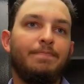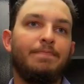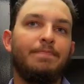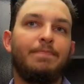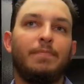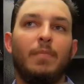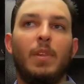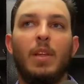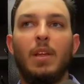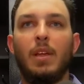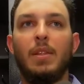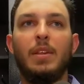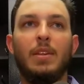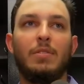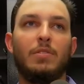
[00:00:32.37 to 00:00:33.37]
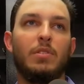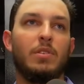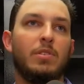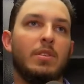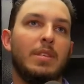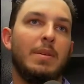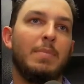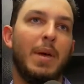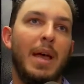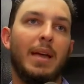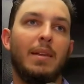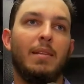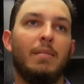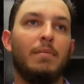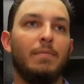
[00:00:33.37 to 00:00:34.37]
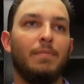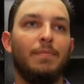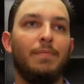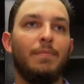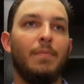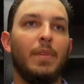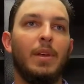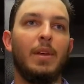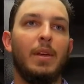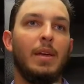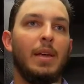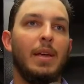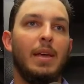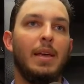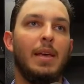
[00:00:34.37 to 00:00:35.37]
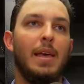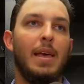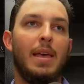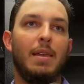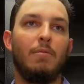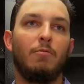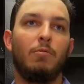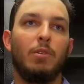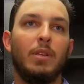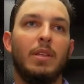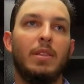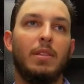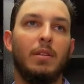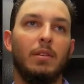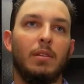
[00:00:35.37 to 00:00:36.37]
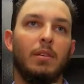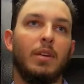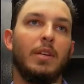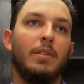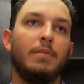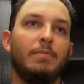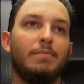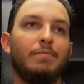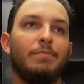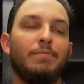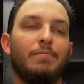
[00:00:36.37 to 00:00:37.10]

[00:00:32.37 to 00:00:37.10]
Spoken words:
I think you have to just sit back and really look and